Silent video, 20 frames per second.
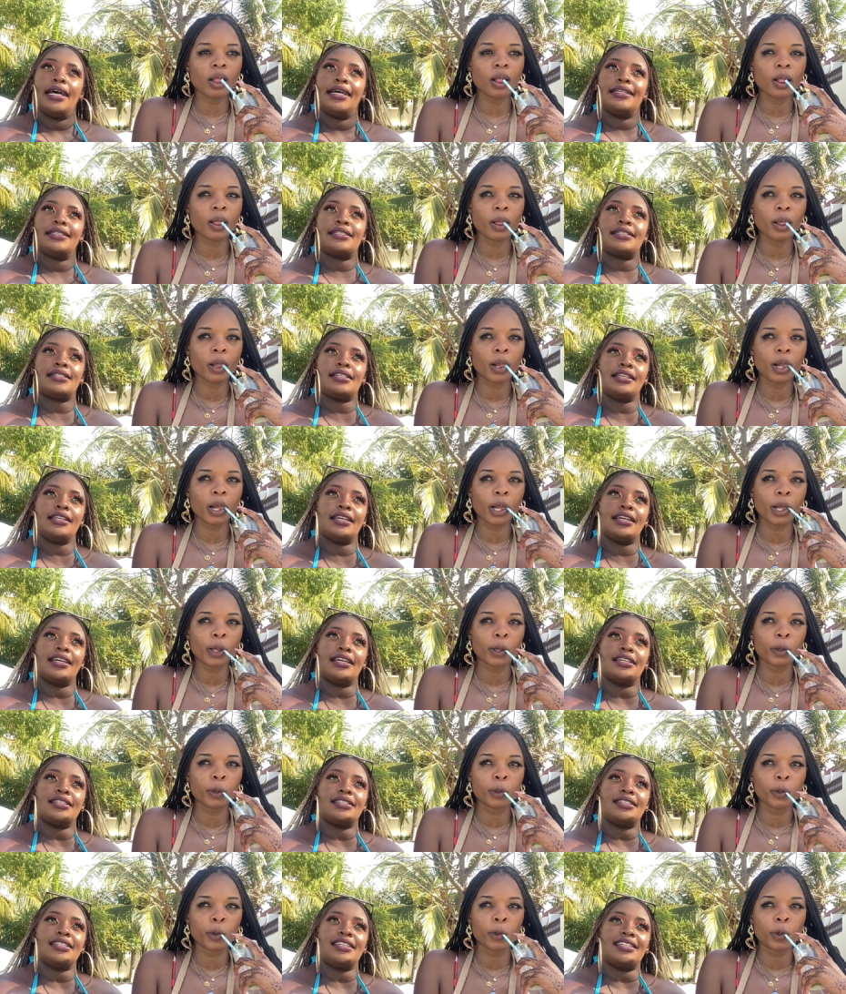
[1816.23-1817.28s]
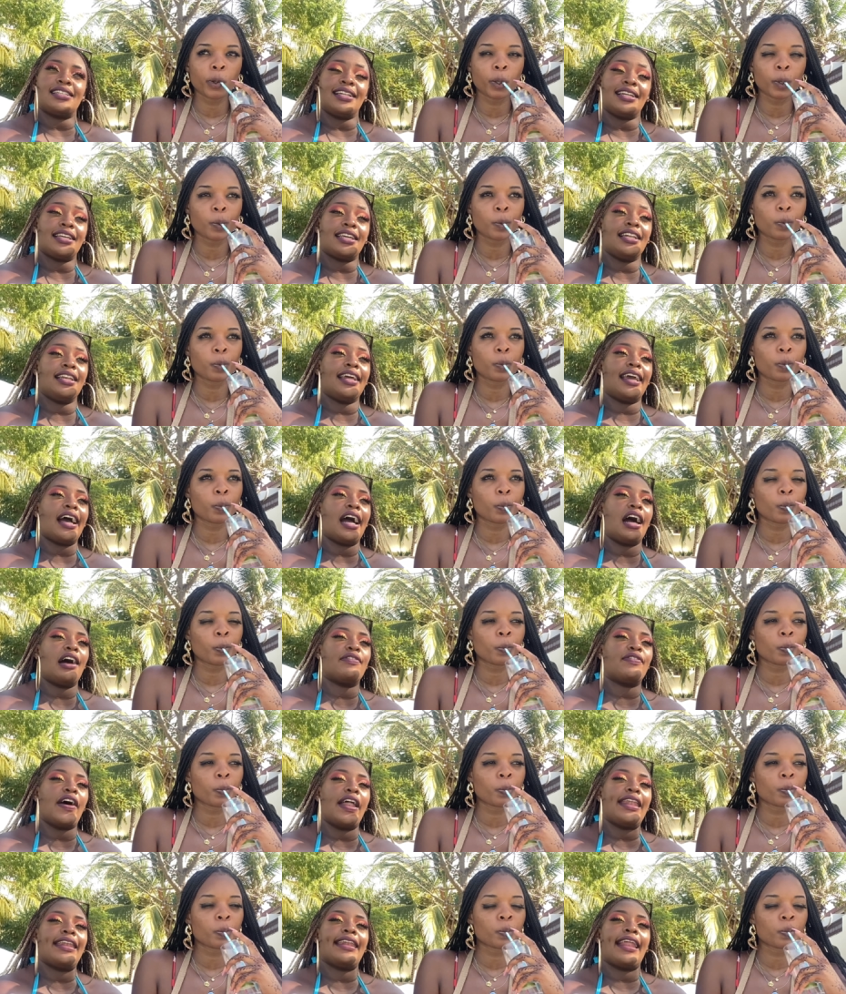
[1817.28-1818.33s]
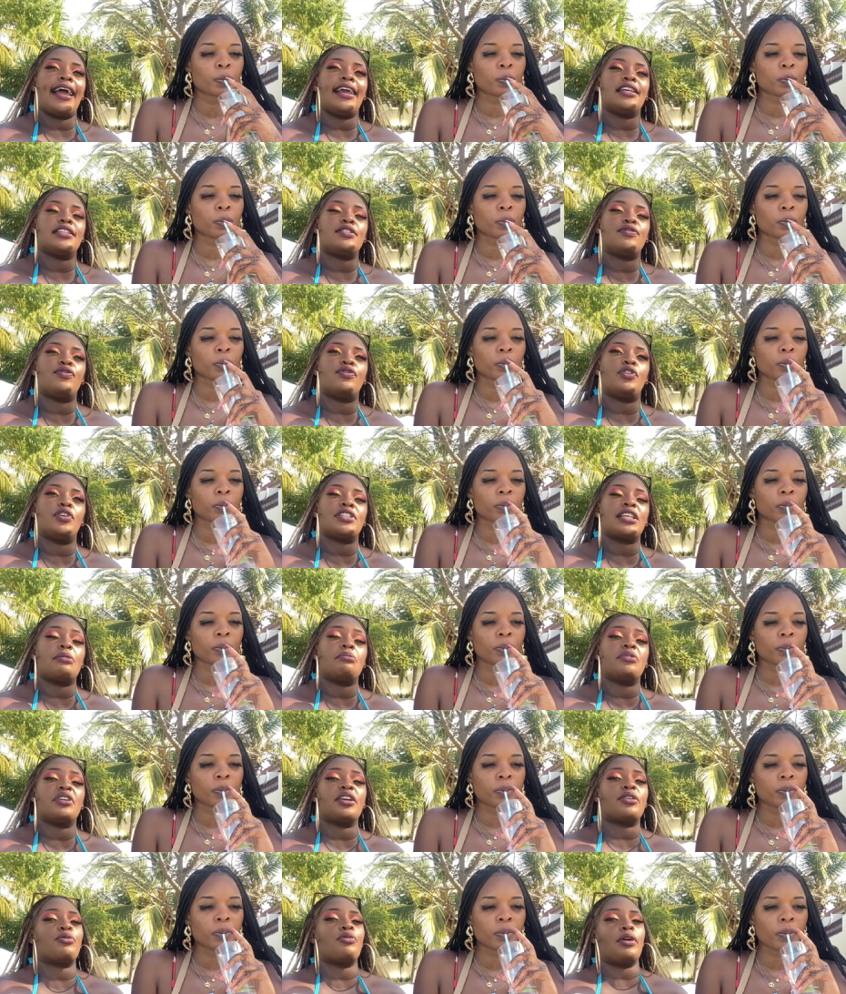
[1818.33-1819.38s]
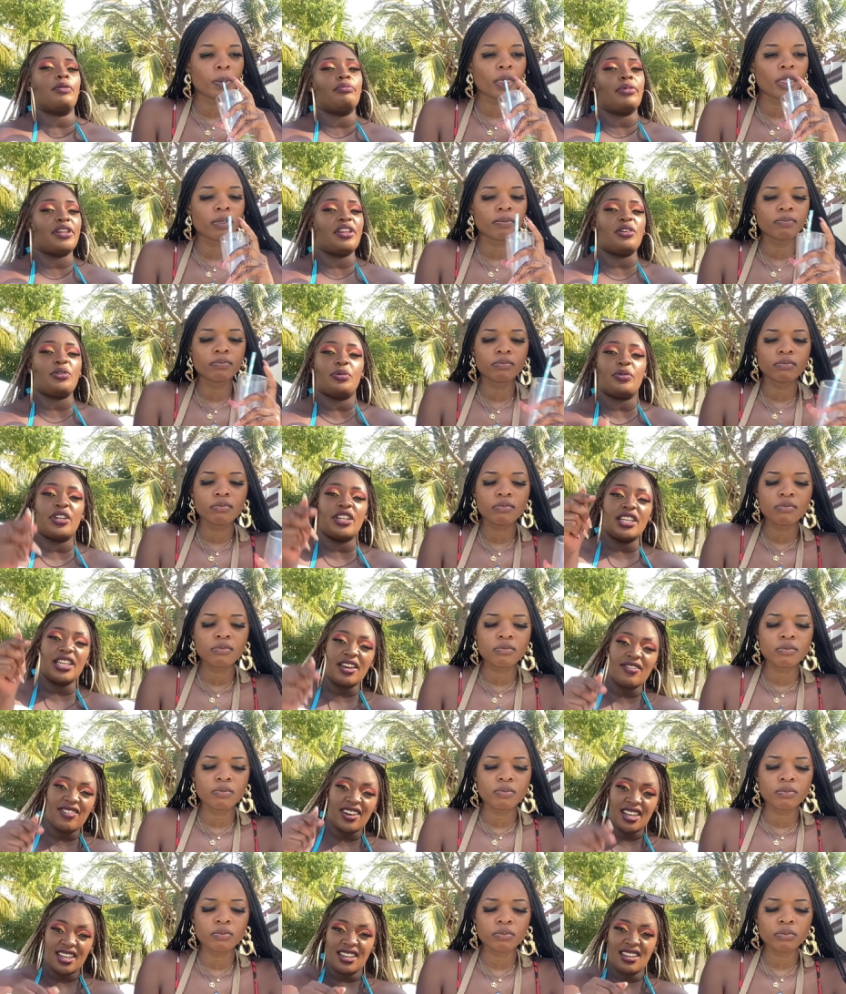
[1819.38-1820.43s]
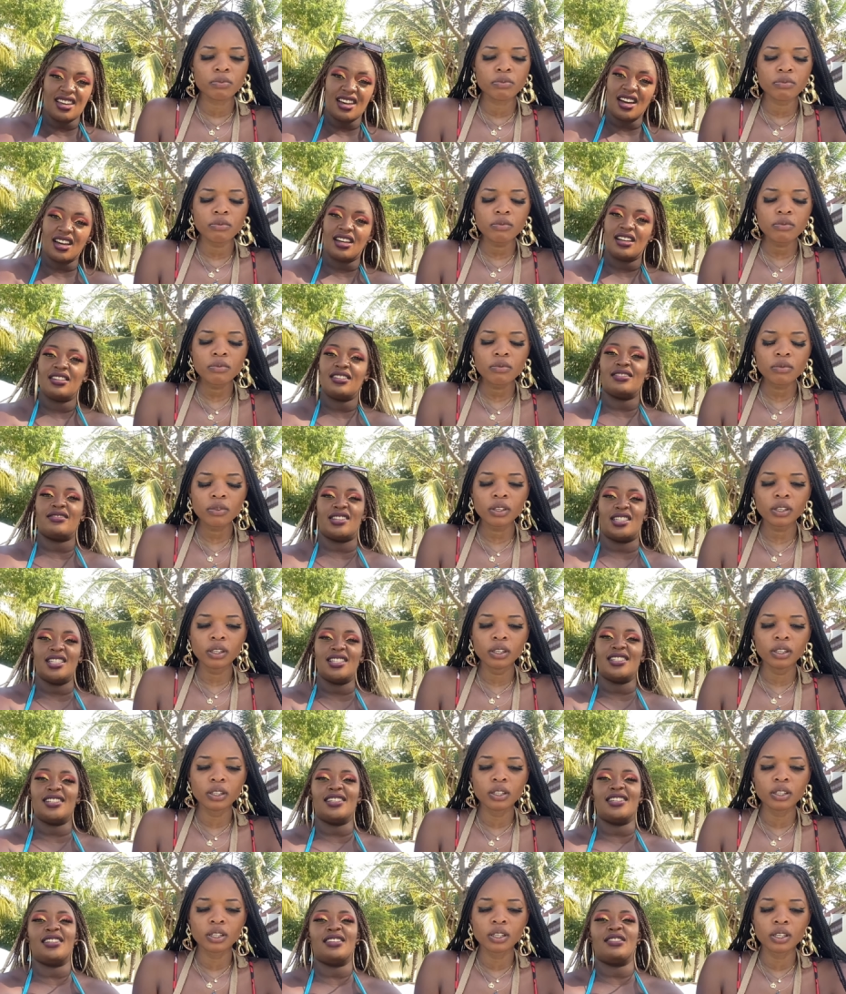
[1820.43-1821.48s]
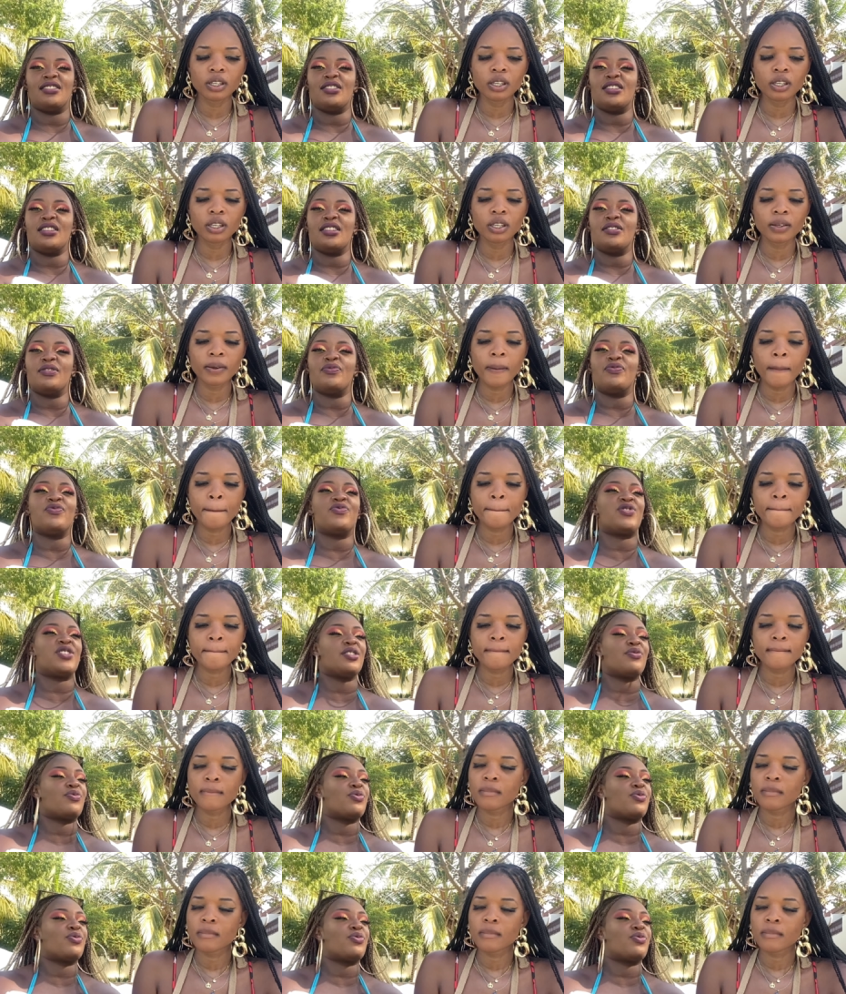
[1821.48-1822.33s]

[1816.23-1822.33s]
Speaker 1: Singing is it like you have a nice voice. I'm gonna but you'd never hear any, any shit